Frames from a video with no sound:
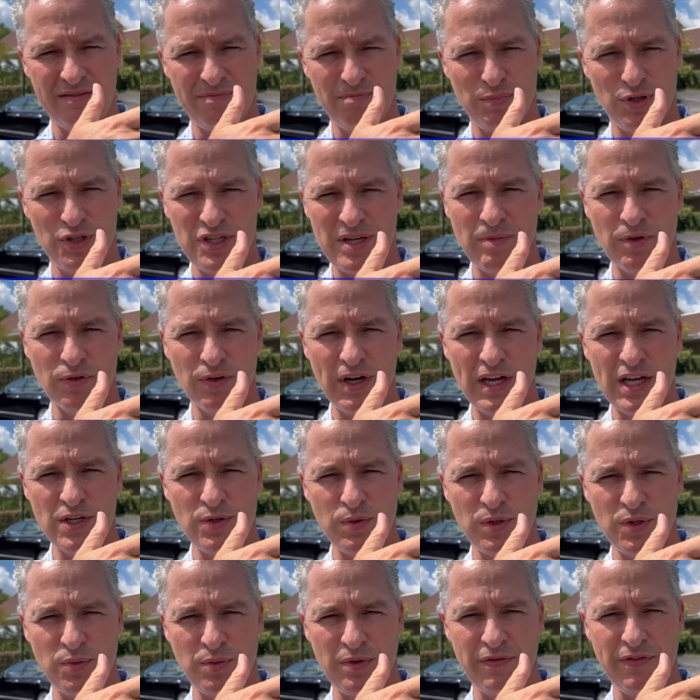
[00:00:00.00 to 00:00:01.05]
Persimmon Ridge,
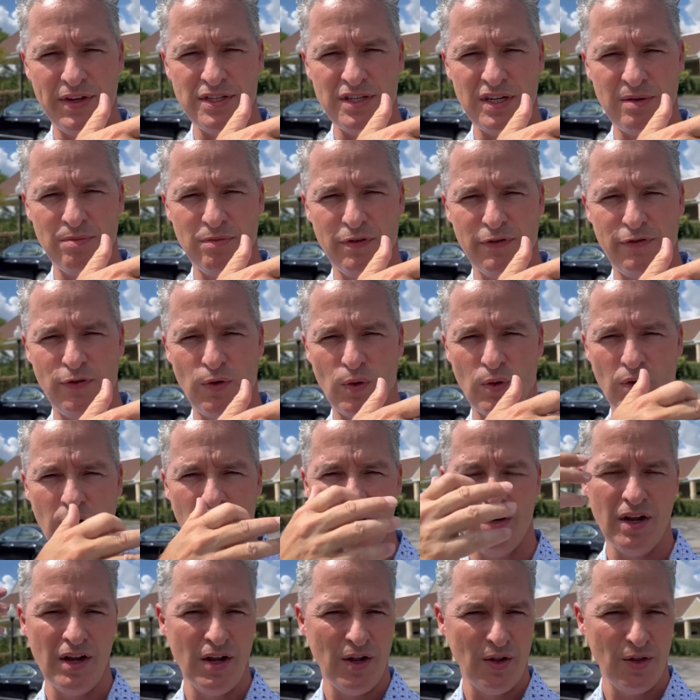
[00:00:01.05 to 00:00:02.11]
which we visited
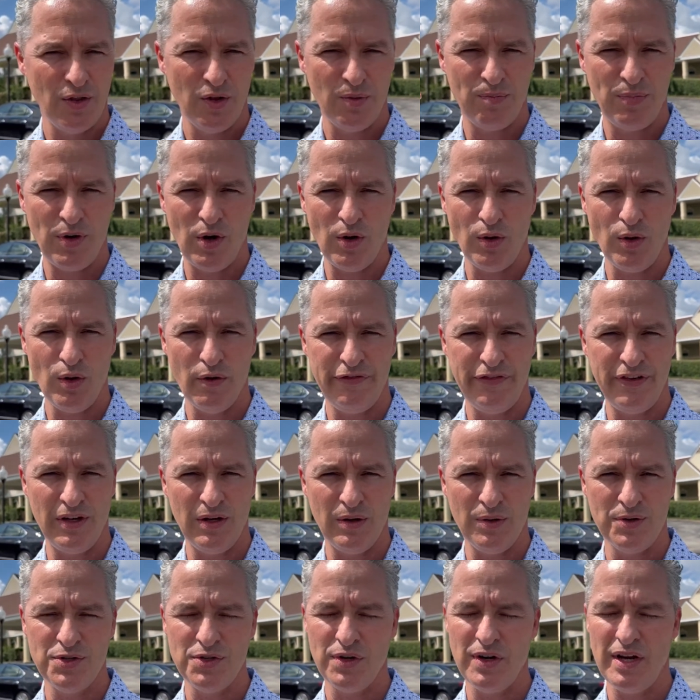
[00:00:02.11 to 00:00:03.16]
before, the Polo
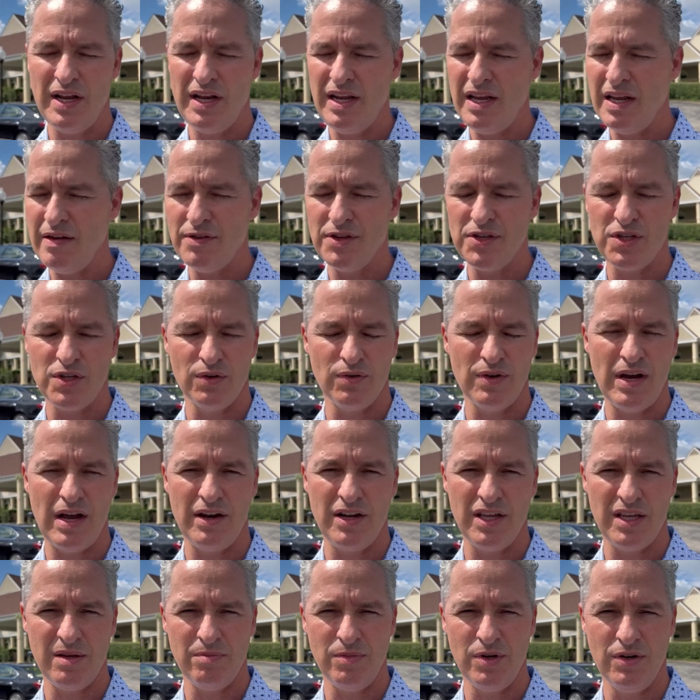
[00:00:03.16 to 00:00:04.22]
Fields, or any of the
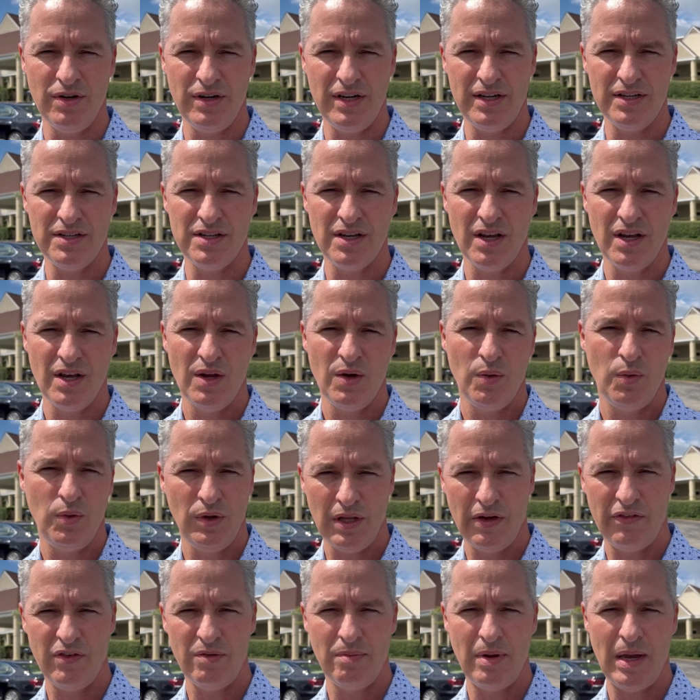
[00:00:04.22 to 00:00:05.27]
surrounding communities
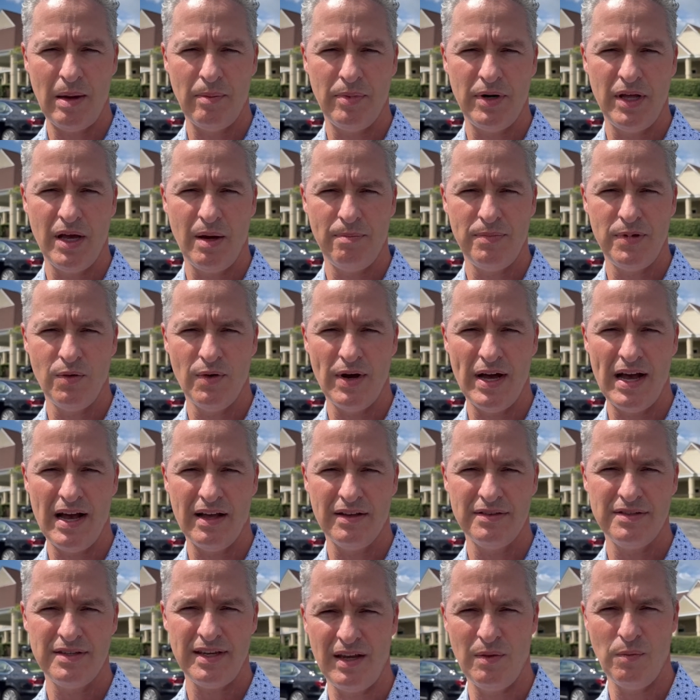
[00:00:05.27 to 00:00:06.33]
We'd love to be able to help you
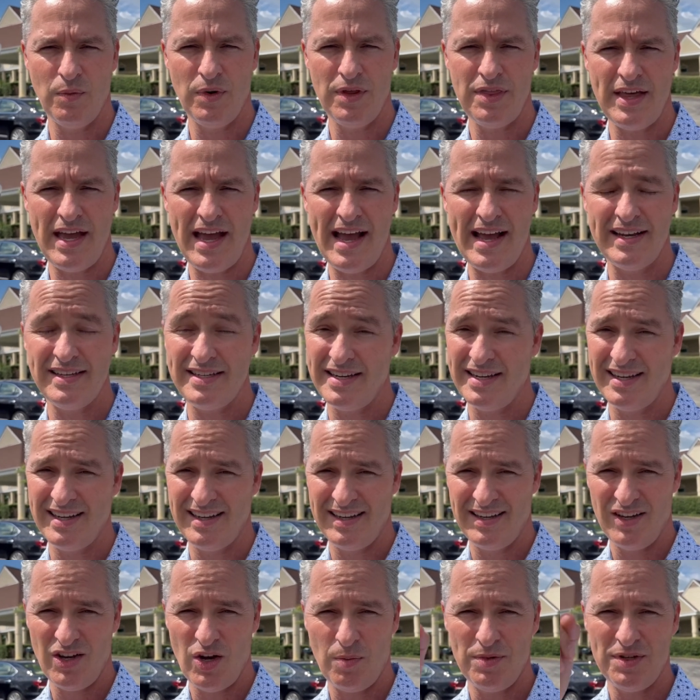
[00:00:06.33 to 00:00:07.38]
out. And with that,
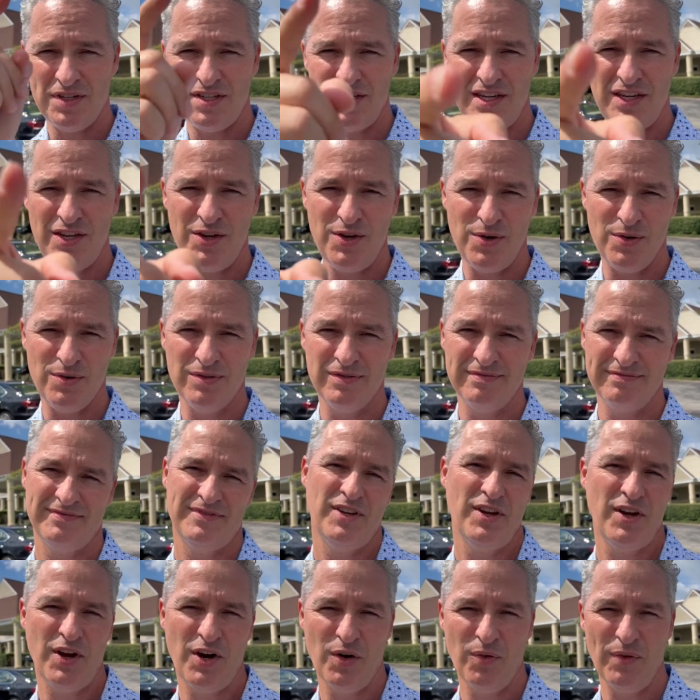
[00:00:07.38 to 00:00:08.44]
hope to see you
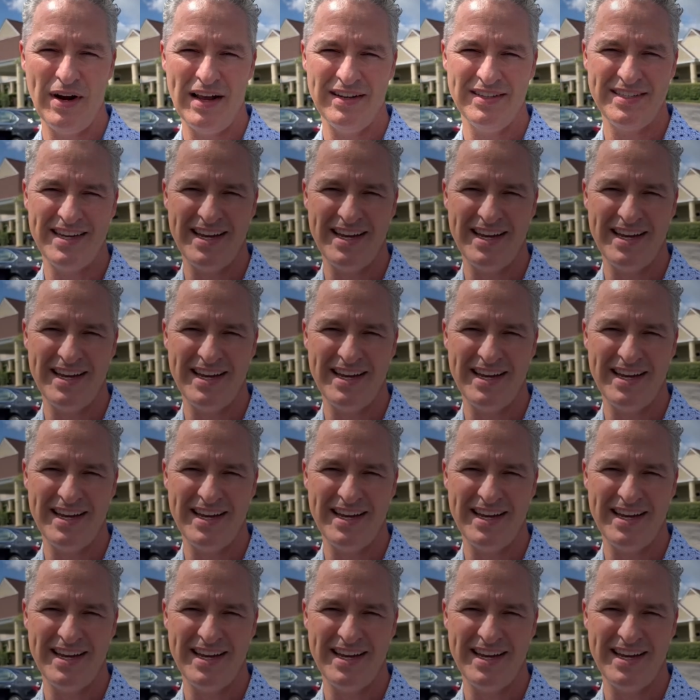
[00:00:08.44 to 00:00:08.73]
around